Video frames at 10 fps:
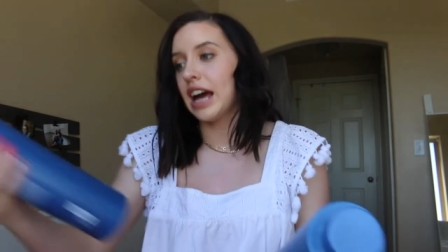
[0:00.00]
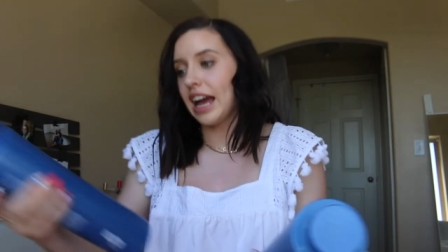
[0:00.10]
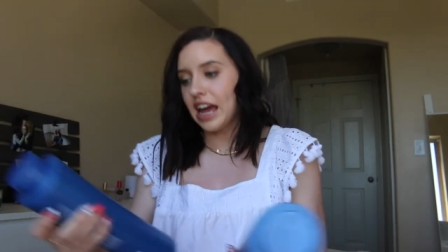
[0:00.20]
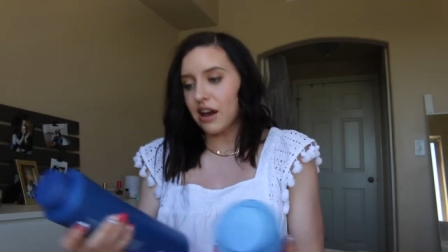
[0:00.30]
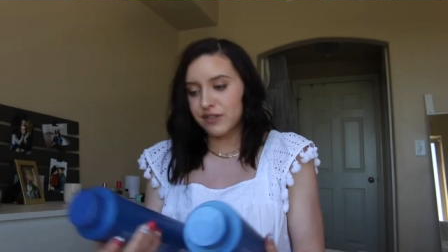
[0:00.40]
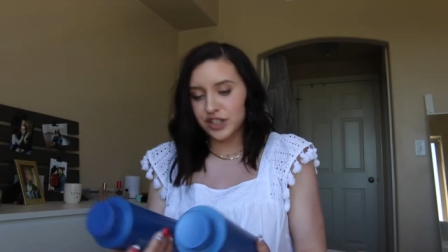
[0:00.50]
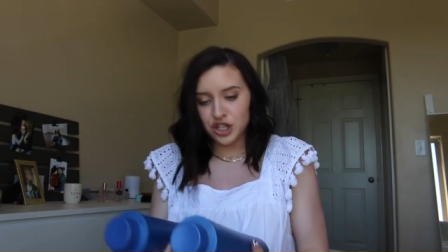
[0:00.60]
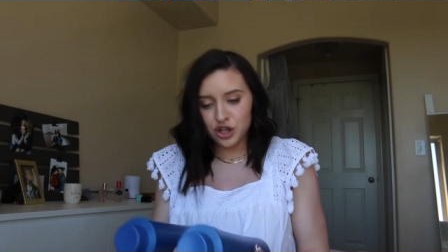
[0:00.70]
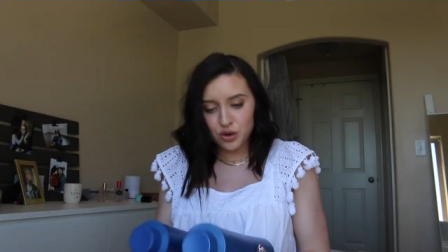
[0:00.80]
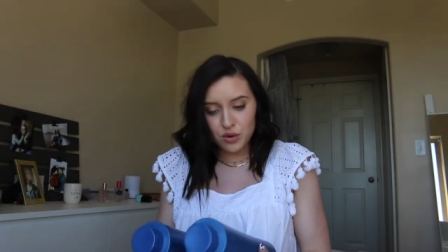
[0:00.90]
I have
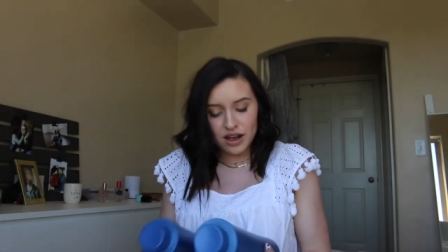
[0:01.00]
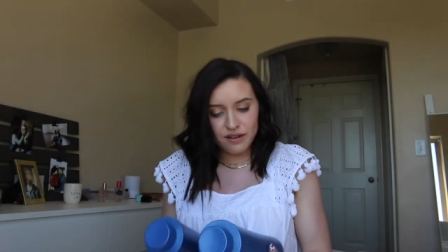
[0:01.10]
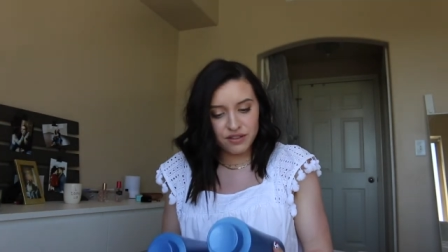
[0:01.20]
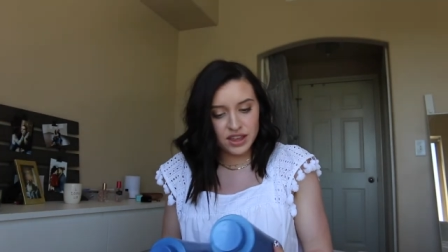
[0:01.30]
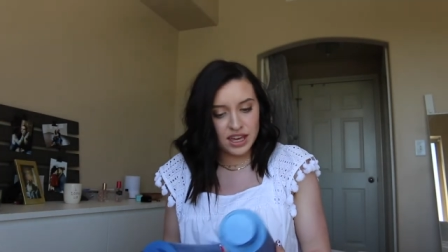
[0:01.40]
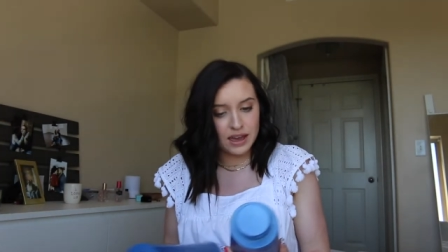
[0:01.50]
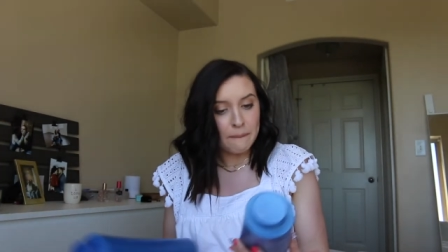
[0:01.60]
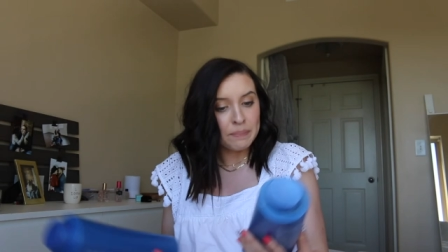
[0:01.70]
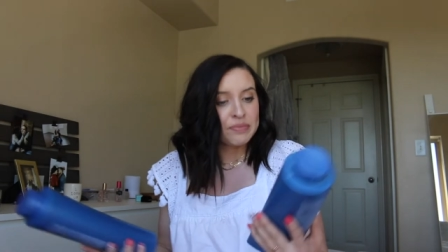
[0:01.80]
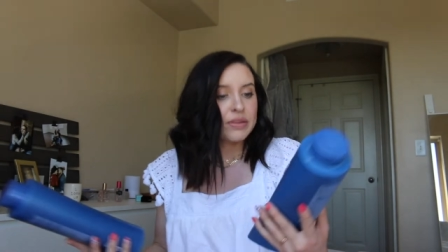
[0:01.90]
two of
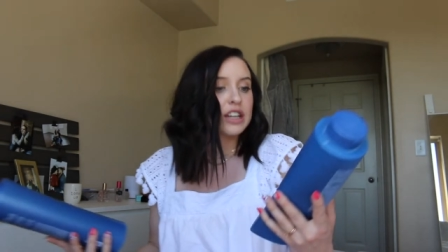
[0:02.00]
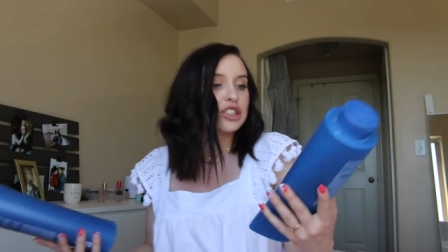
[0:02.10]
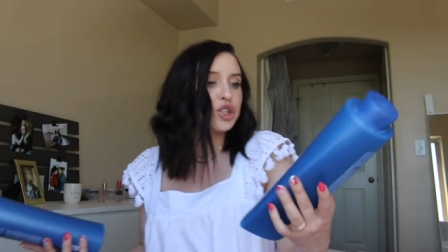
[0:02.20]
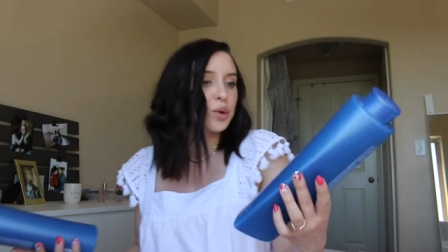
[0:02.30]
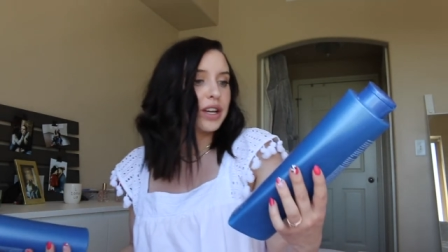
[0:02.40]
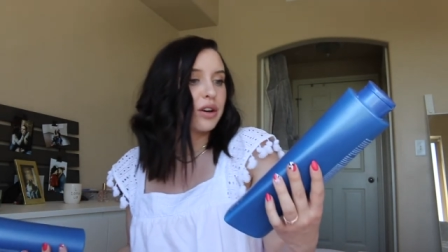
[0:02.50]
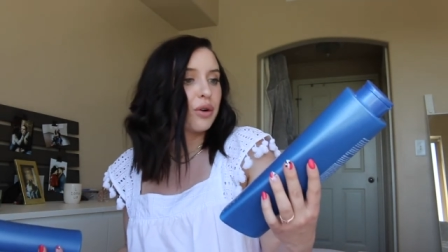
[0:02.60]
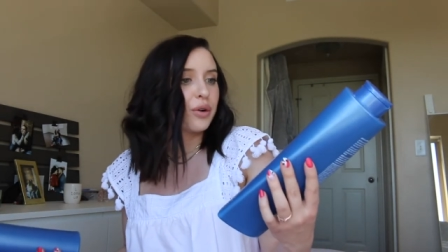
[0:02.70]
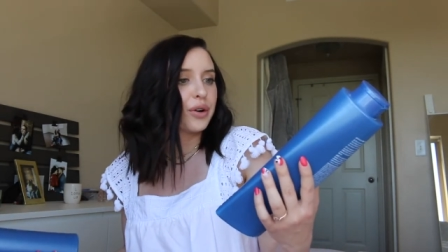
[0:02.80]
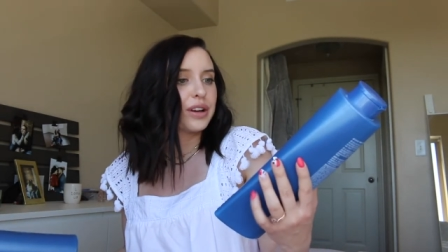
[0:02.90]
the
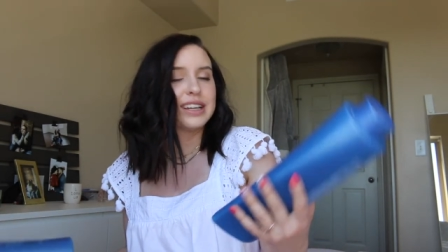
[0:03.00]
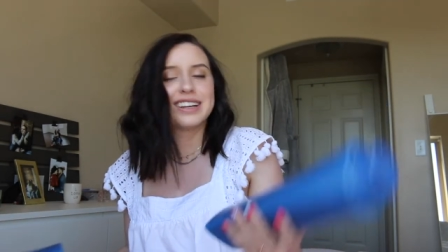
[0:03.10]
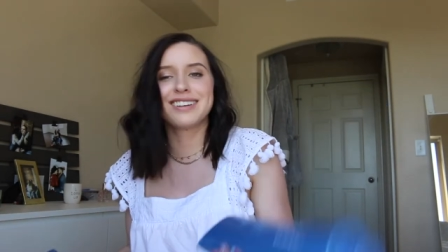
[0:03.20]
Joico